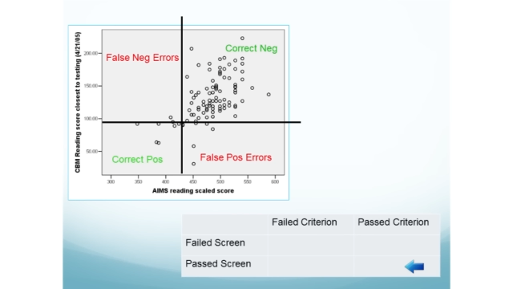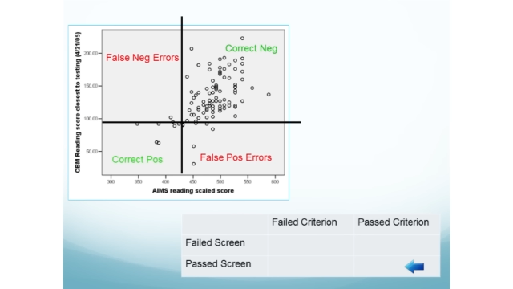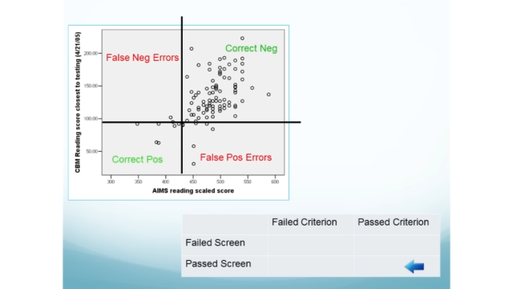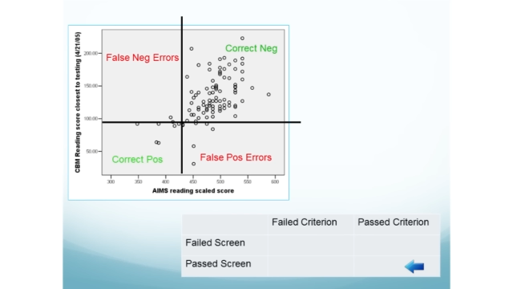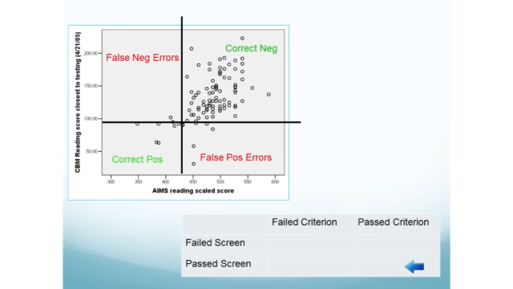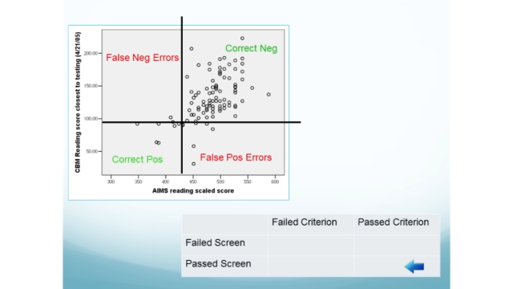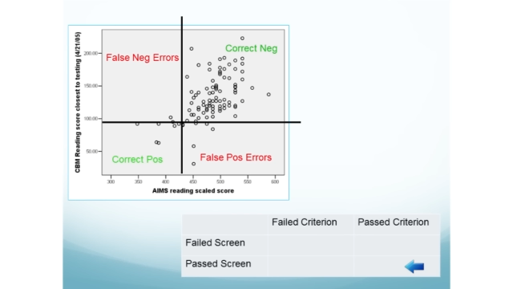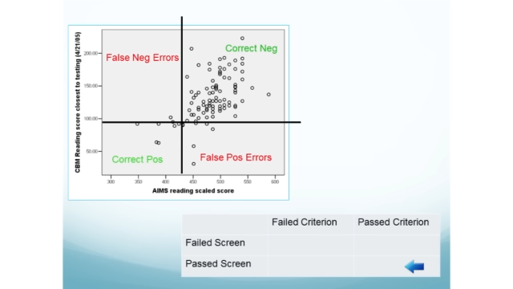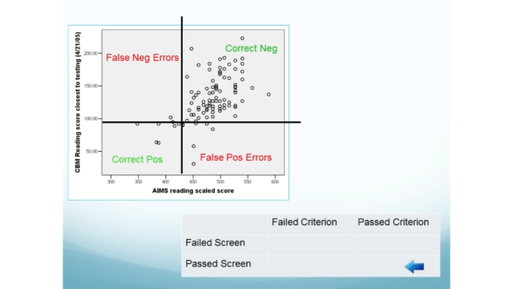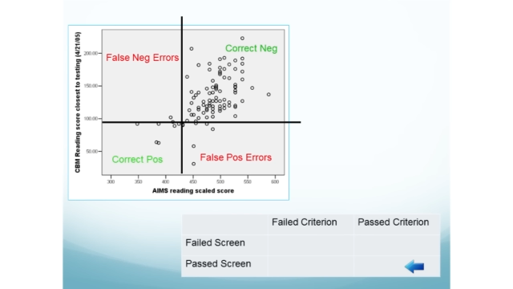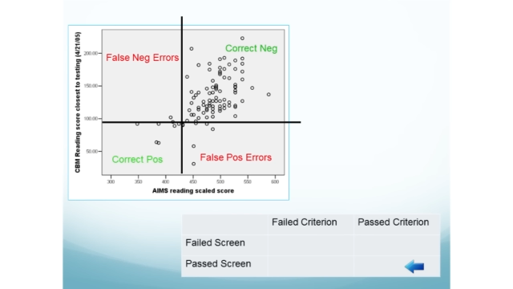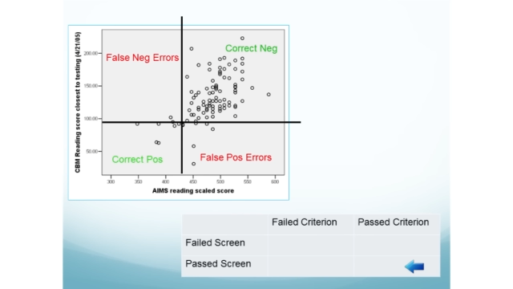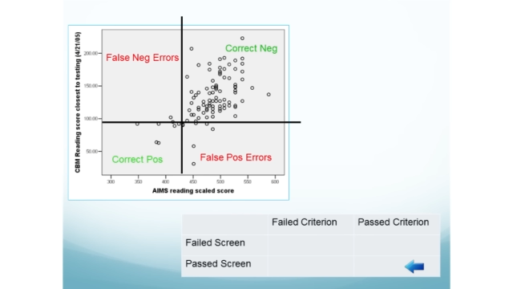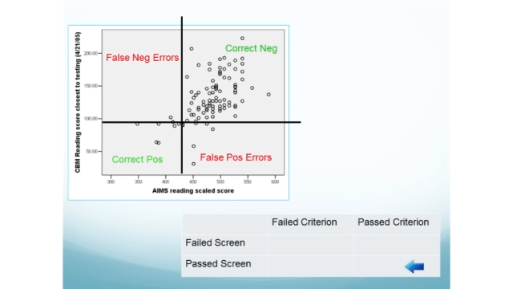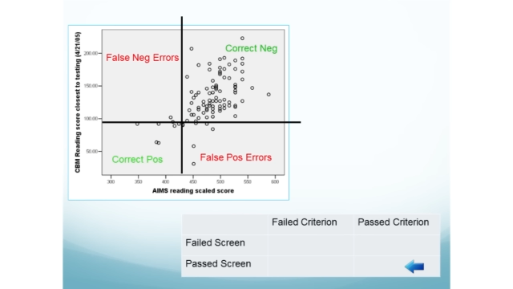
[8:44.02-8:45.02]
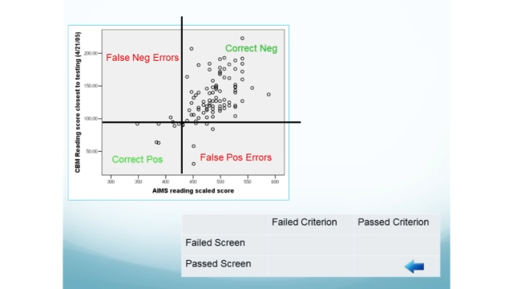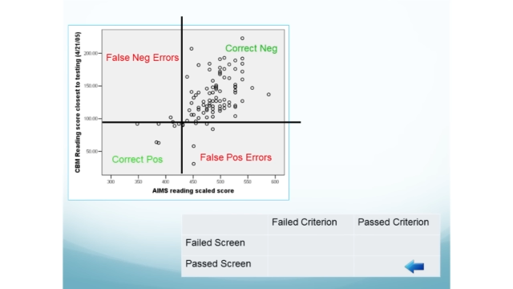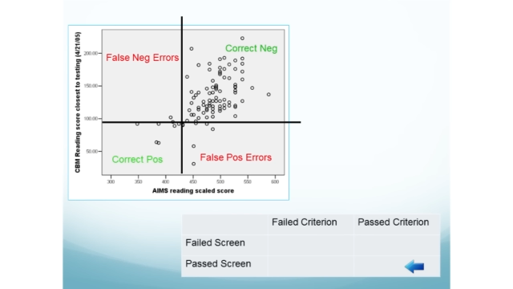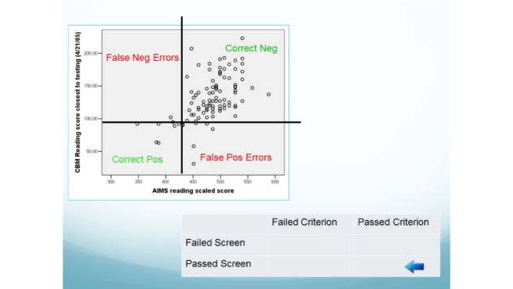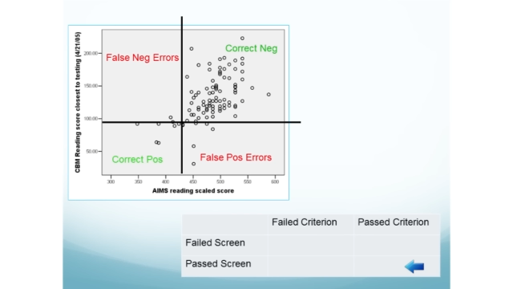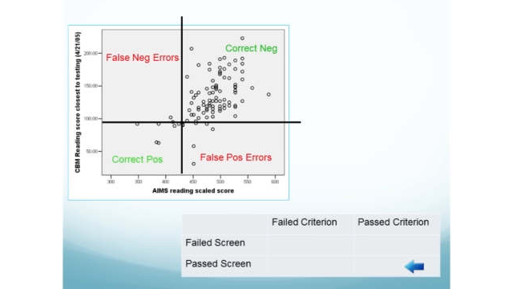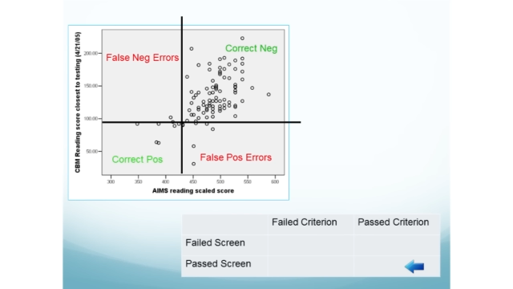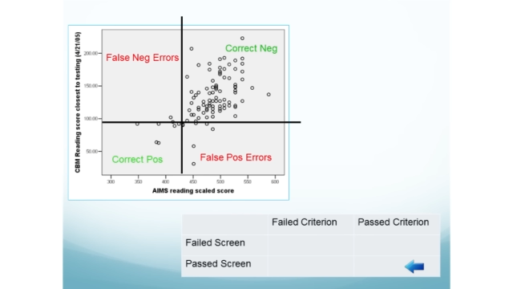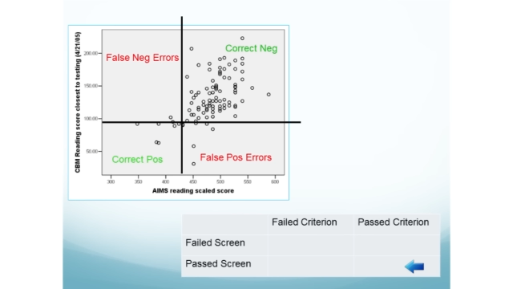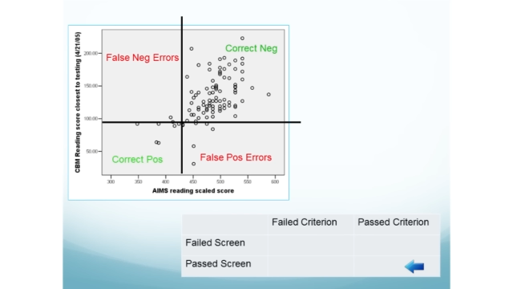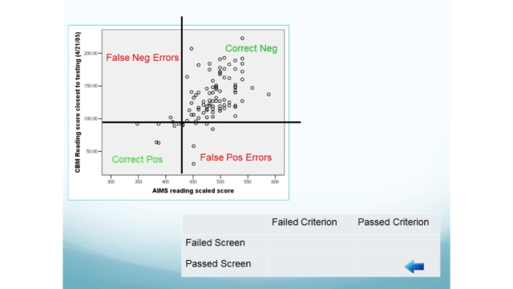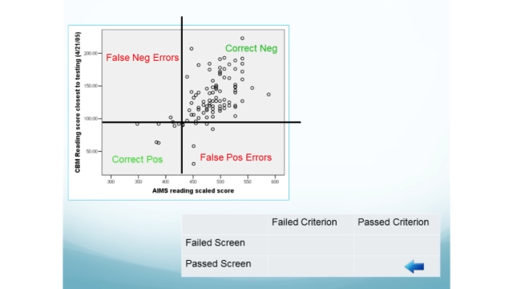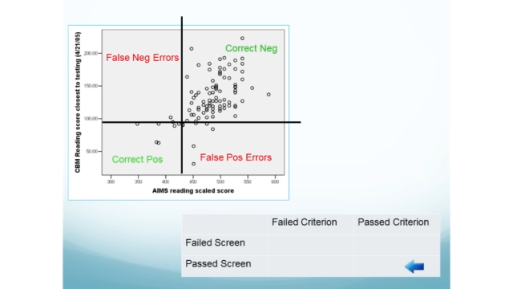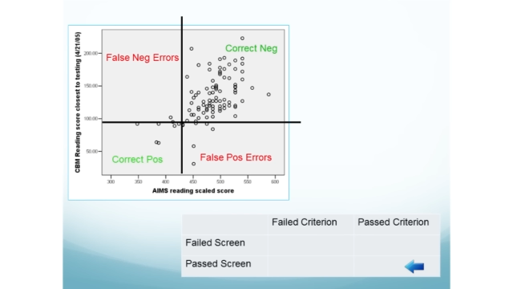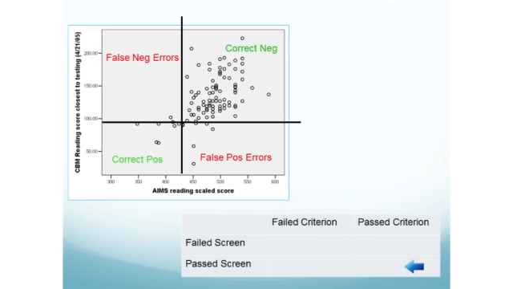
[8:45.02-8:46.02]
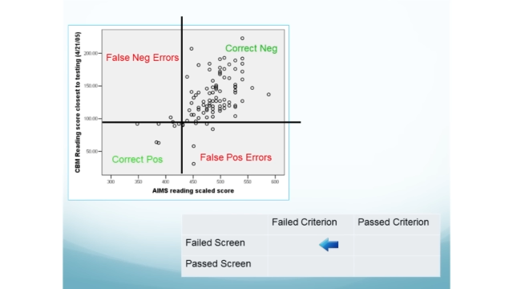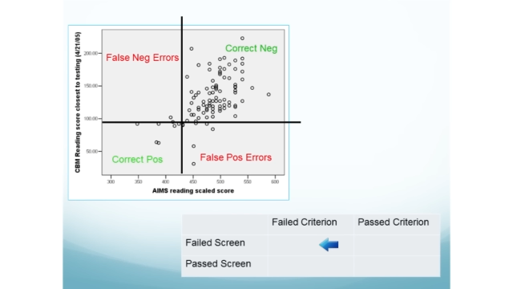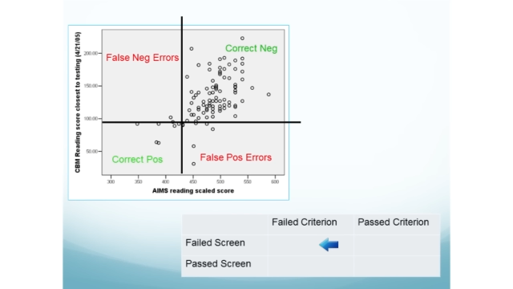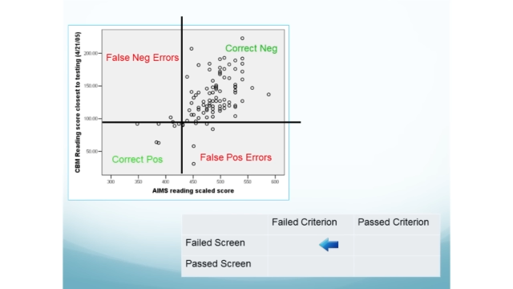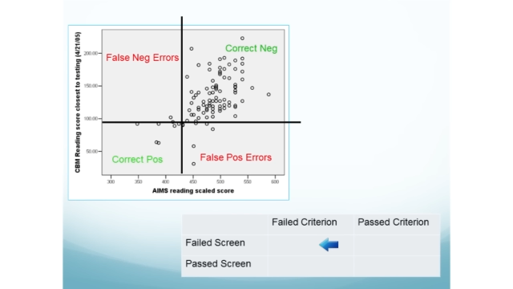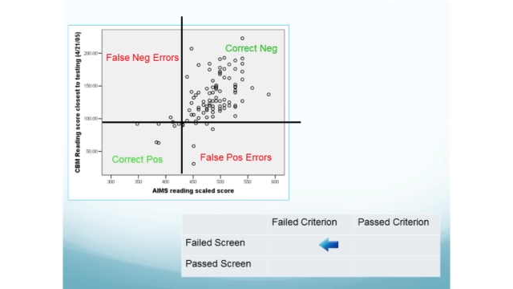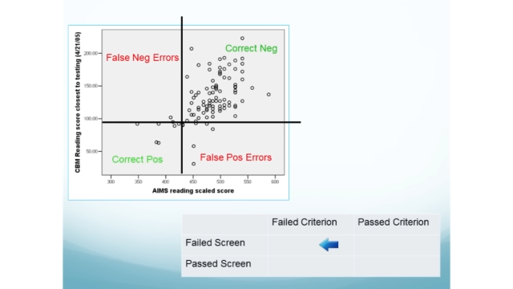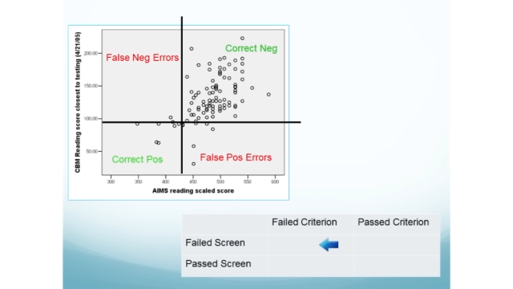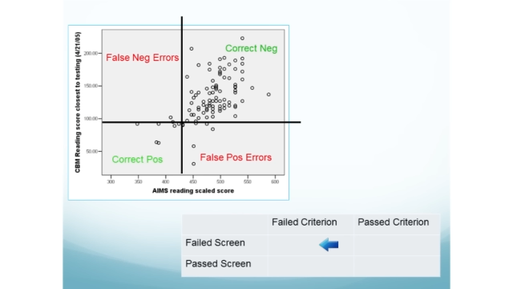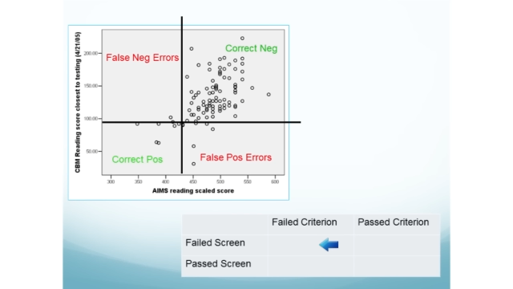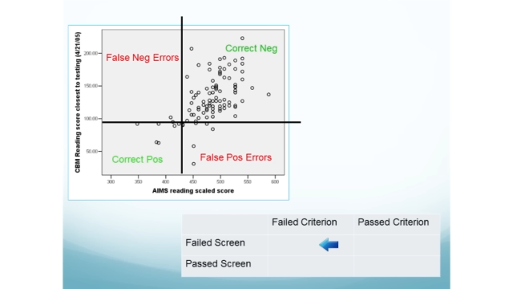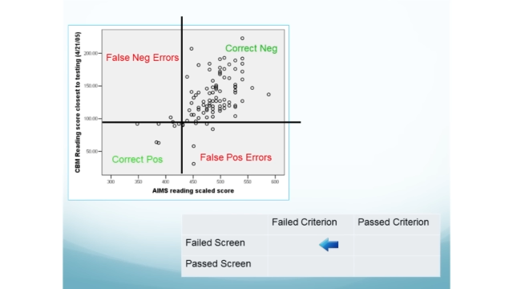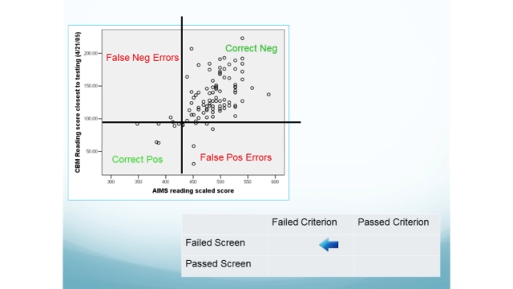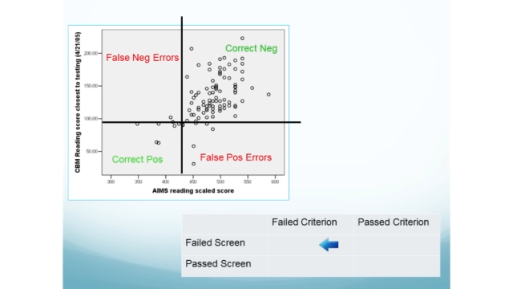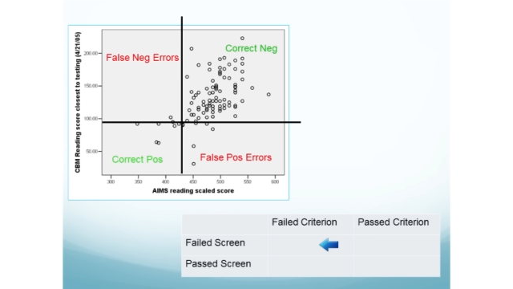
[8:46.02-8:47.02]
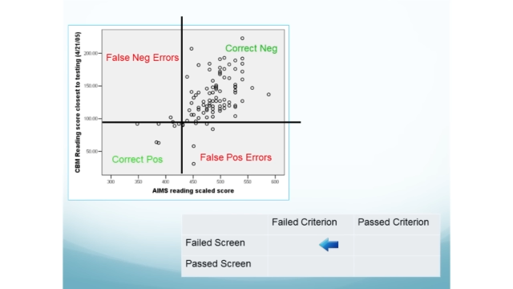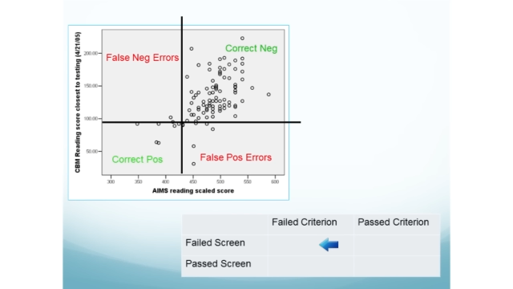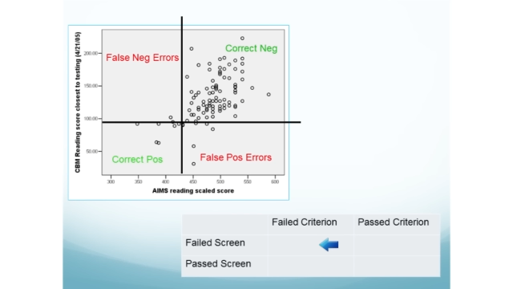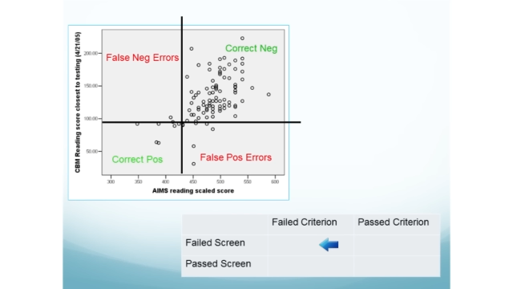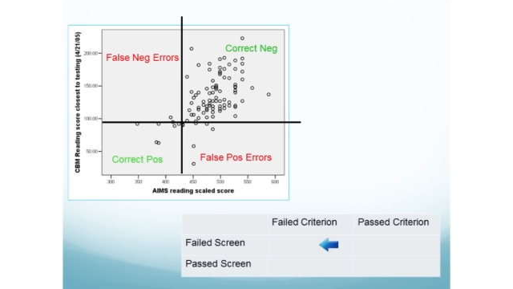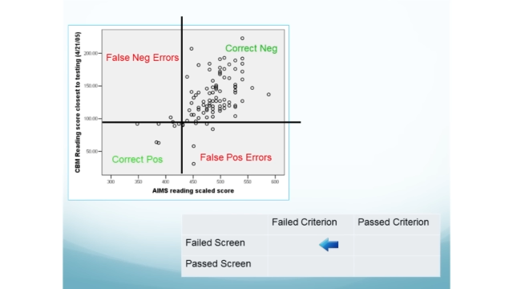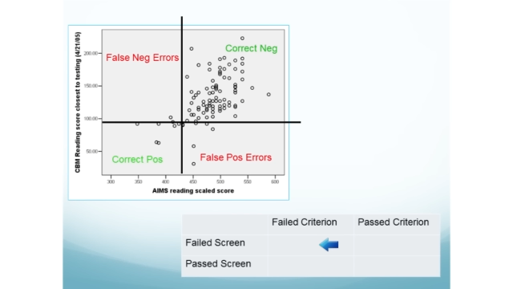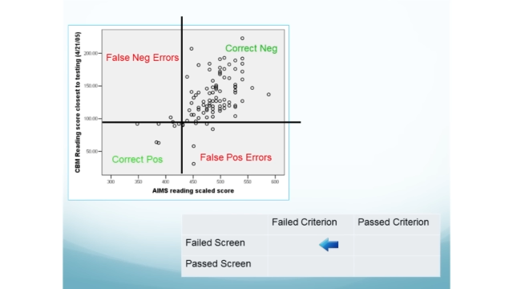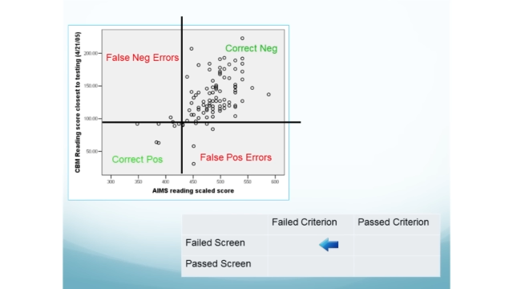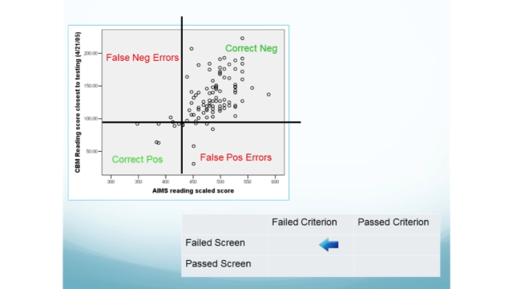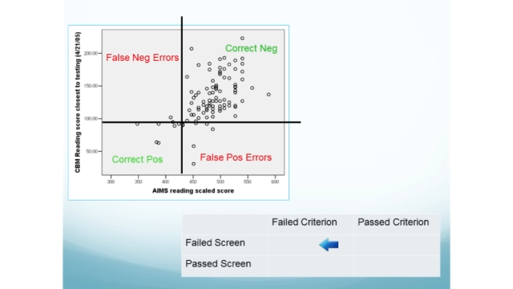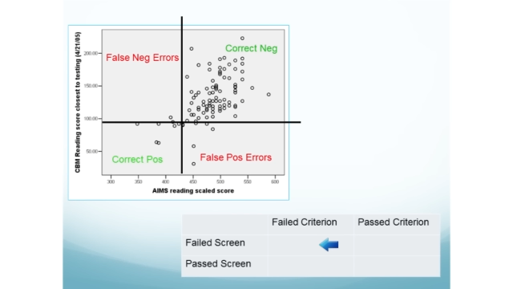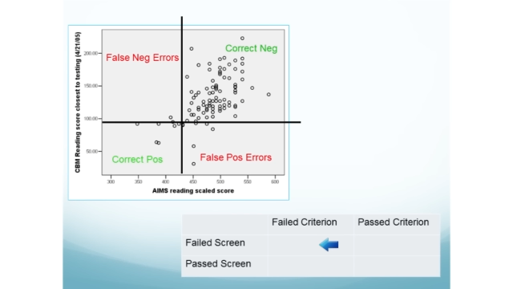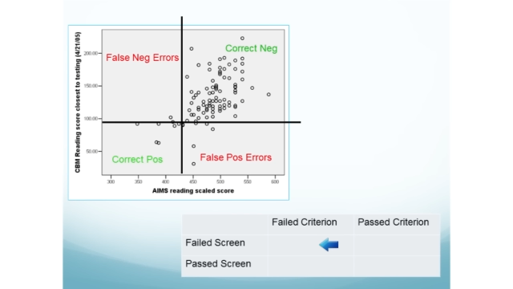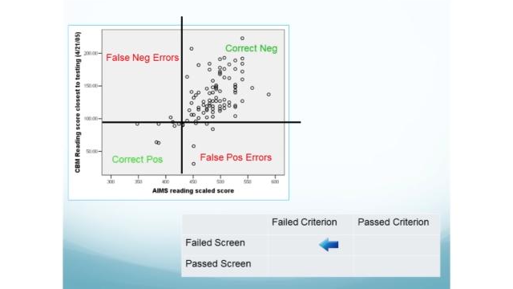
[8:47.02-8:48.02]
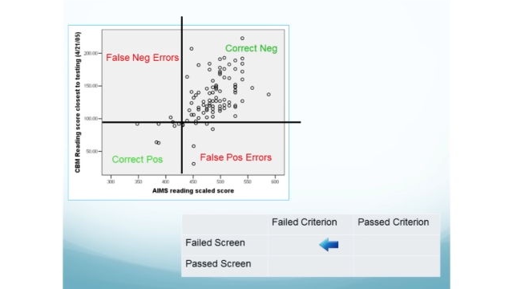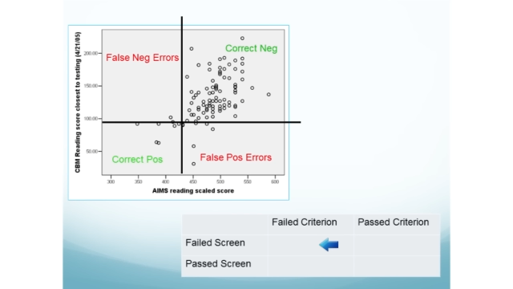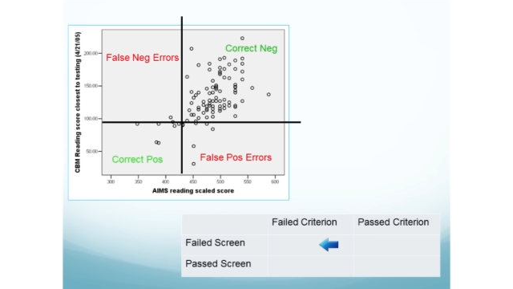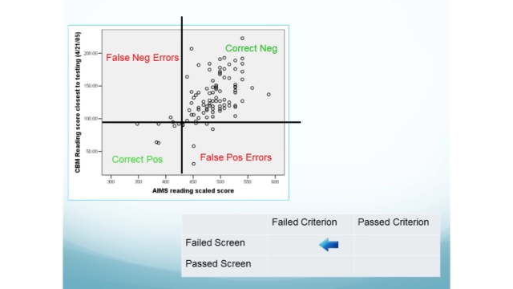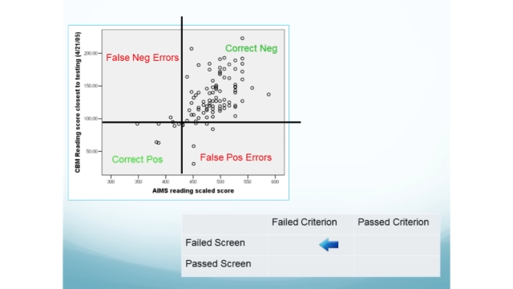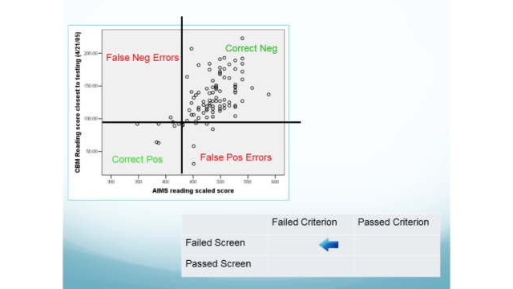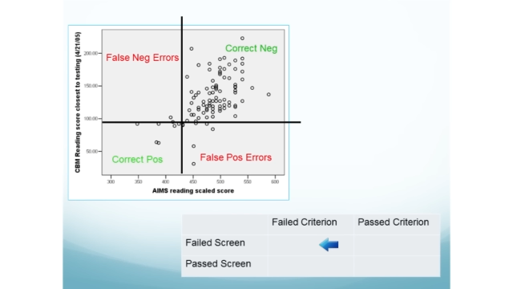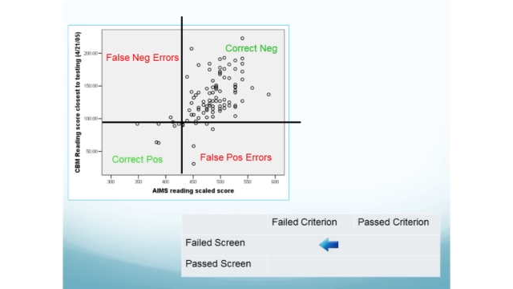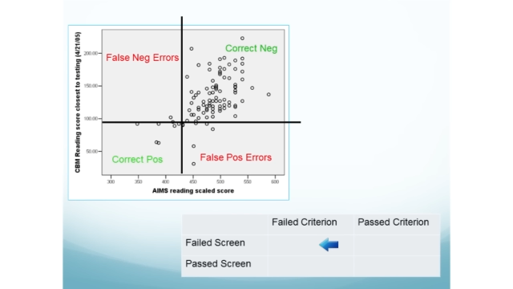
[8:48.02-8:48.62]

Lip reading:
[unreadable: no face in view]